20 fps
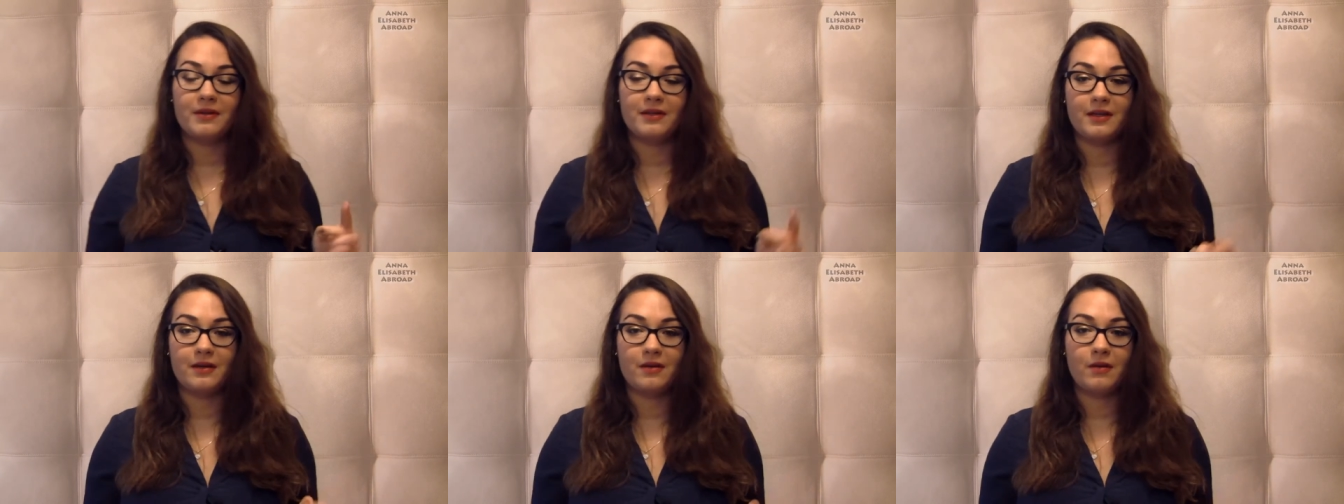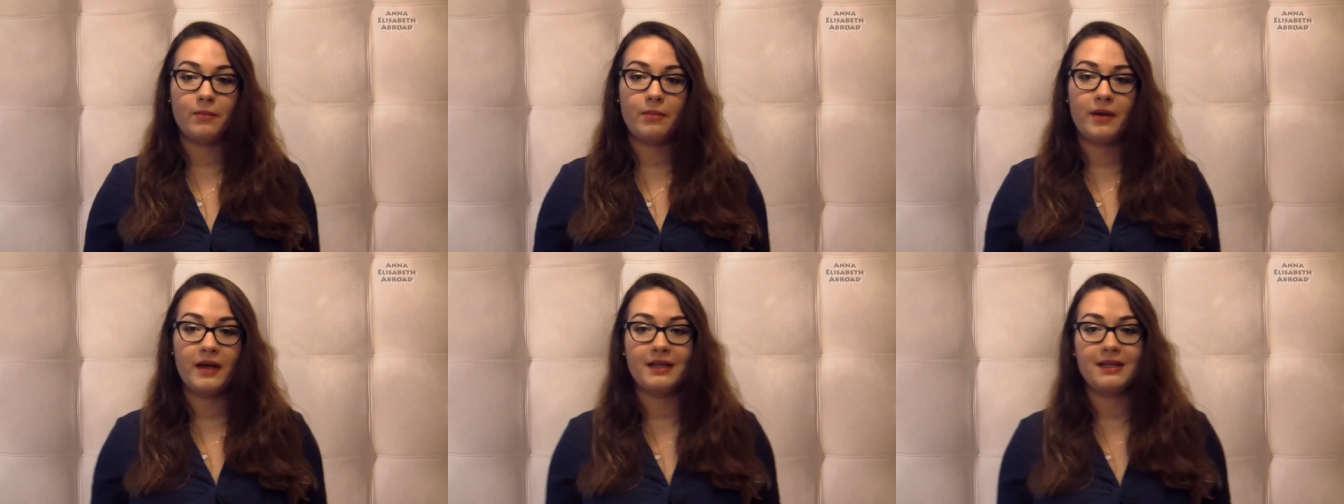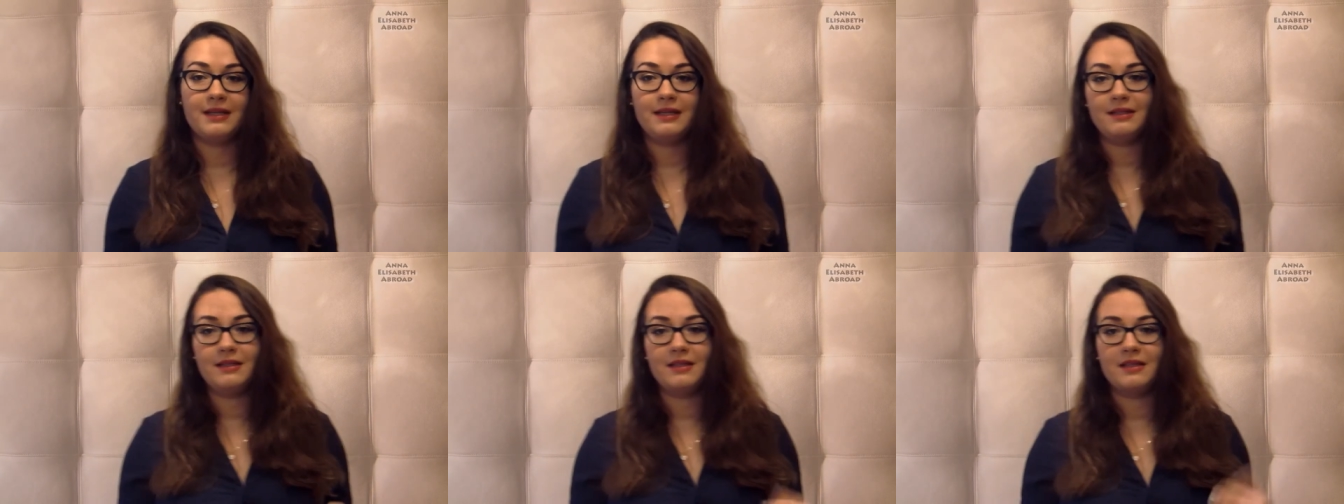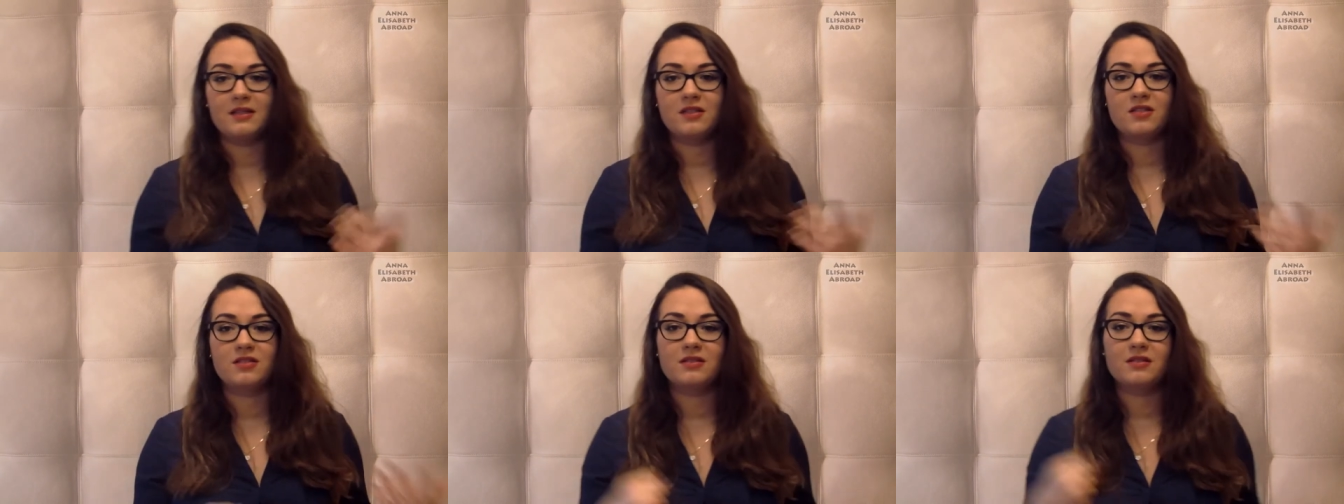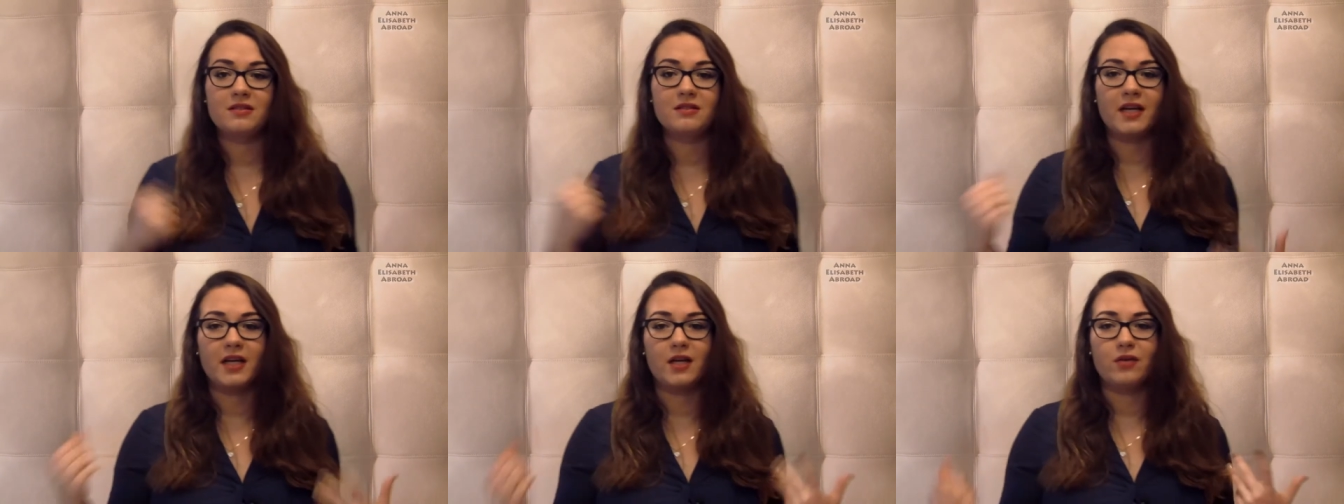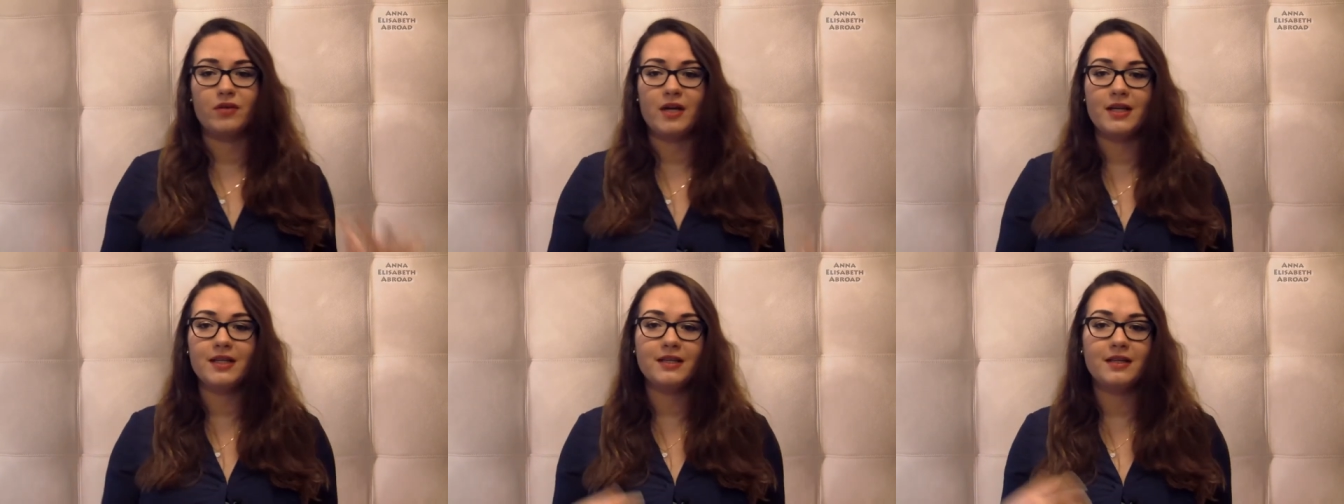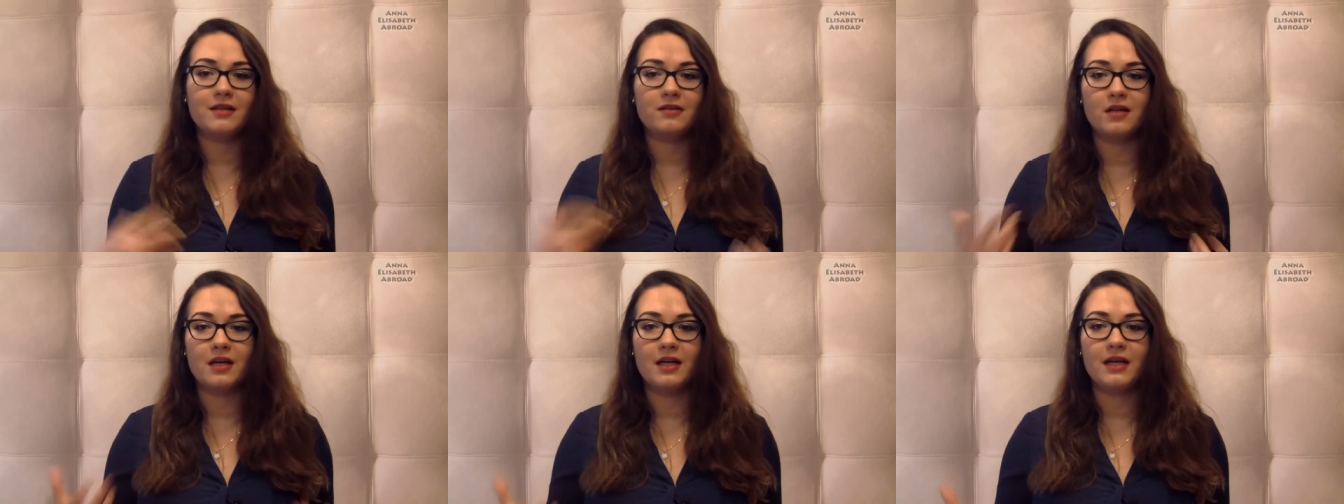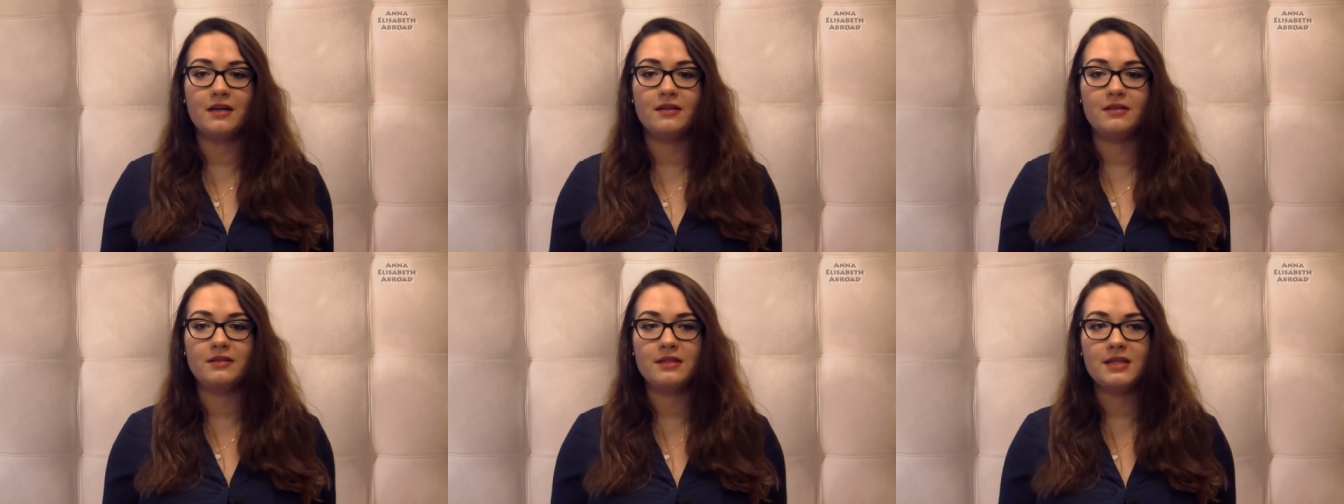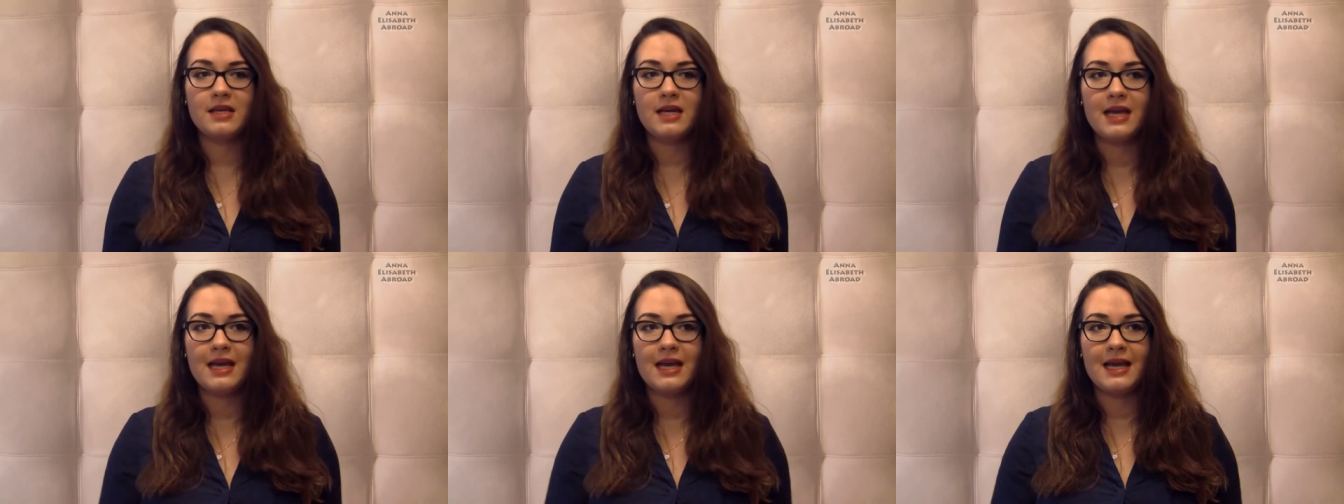in the company they are still like running around